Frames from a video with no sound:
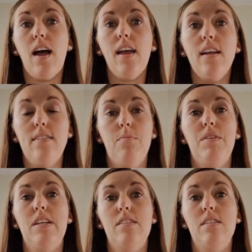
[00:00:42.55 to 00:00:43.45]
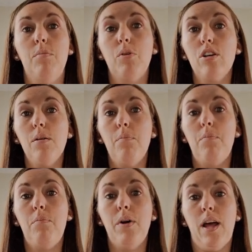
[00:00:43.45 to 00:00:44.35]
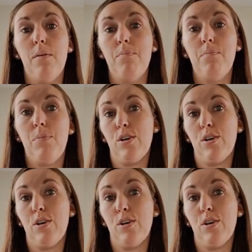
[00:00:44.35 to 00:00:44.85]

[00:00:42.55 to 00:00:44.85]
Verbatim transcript: I had something similar, but I